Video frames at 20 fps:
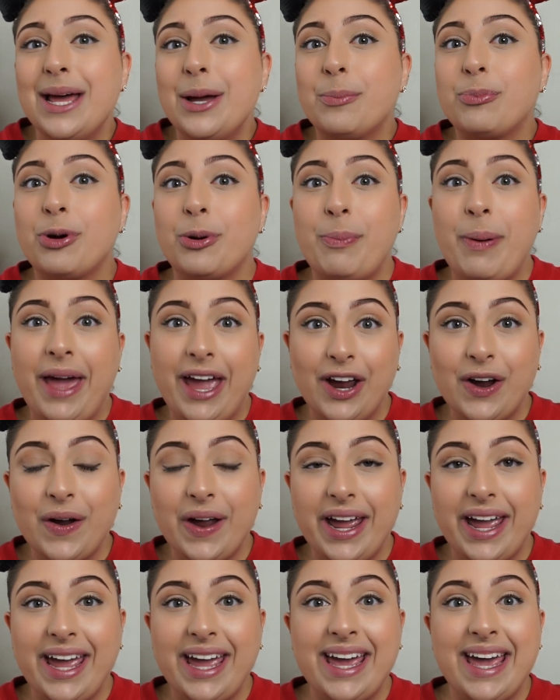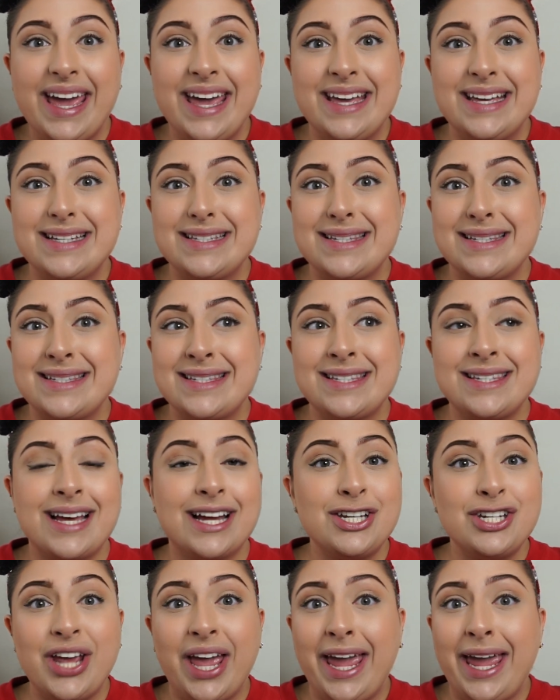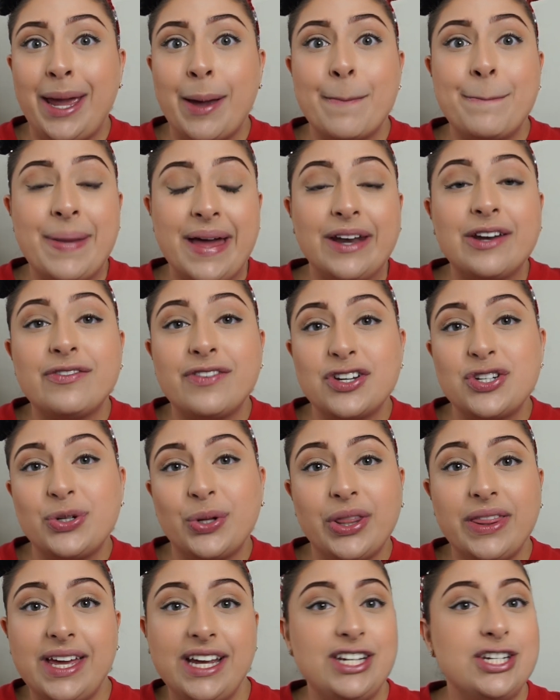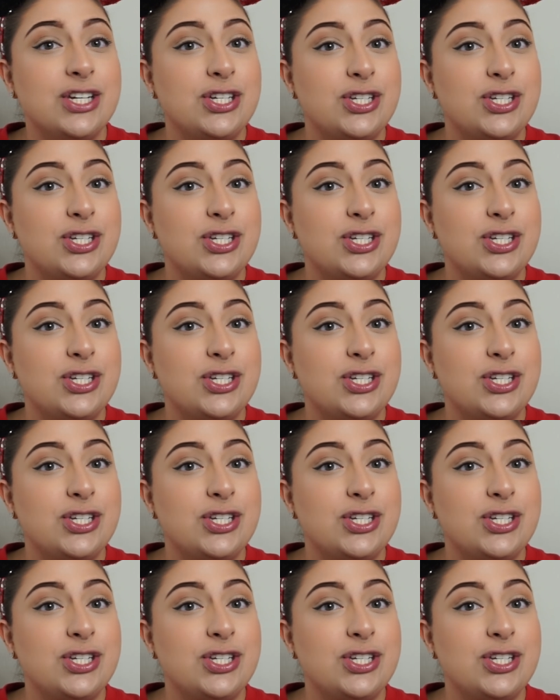preparing is such a beneficial thing to